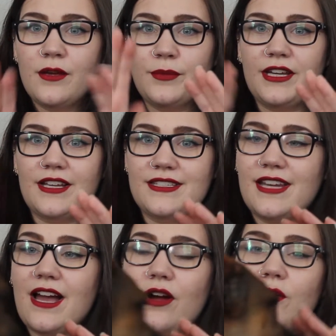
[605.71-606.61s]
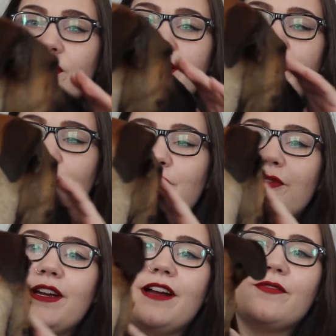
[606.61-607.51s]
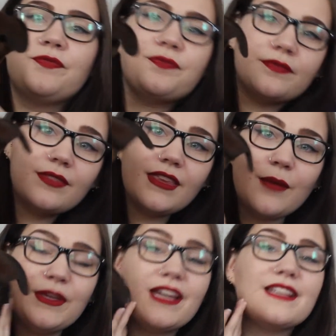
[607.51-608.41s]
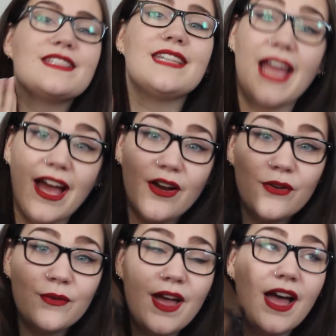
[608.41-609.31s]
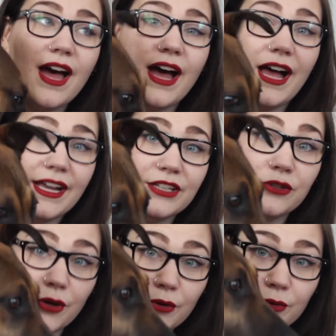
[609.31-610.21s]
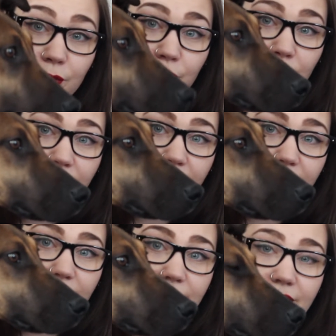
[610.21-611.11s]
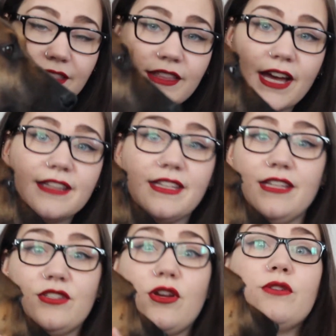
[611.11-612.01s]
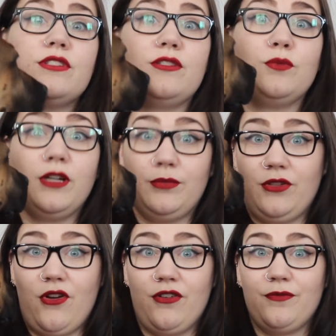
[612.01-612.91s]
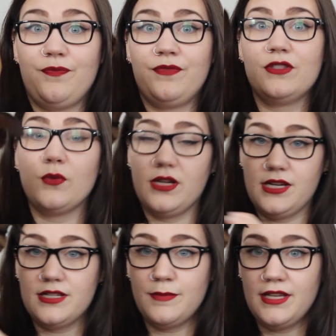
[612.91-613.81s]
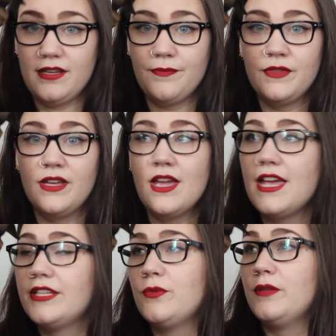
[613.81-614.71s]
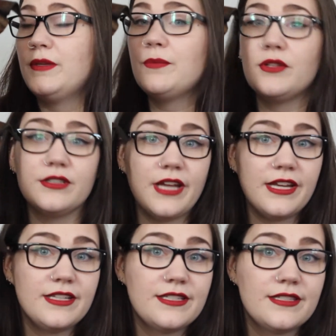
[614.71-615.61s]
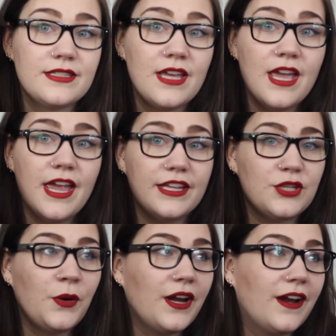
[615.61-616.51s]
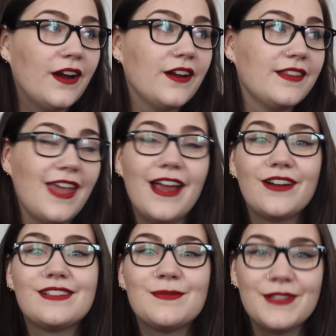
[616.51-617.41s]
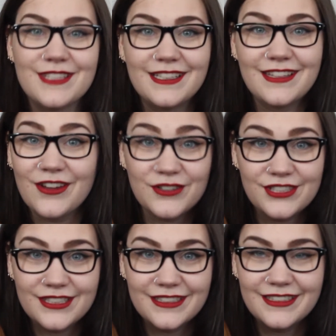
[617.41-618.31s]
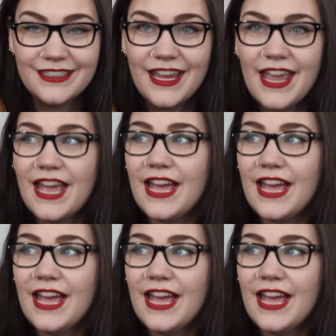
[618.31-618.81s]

Because now, hello Freya, because now I know that the East Coast is where I belong. It's where I need to be. It's where the people are nice. It's where the air smells like the ocean.